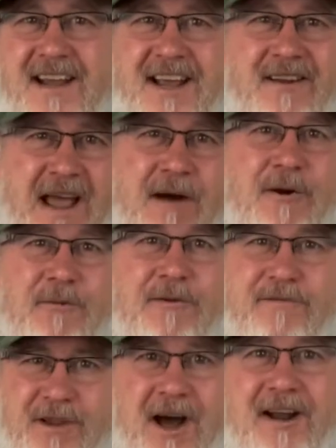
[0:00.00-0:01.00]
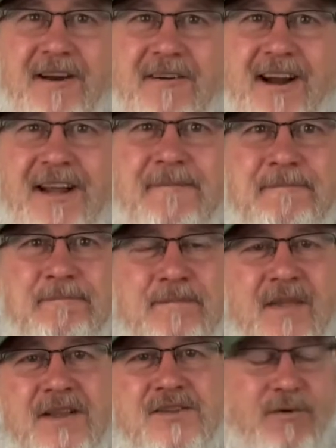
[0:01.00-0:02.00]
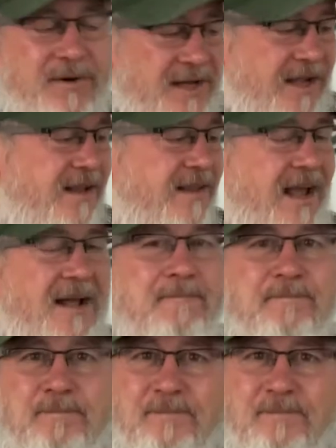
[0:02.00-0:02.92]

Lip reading: and that way we've done it, right? So we did it then.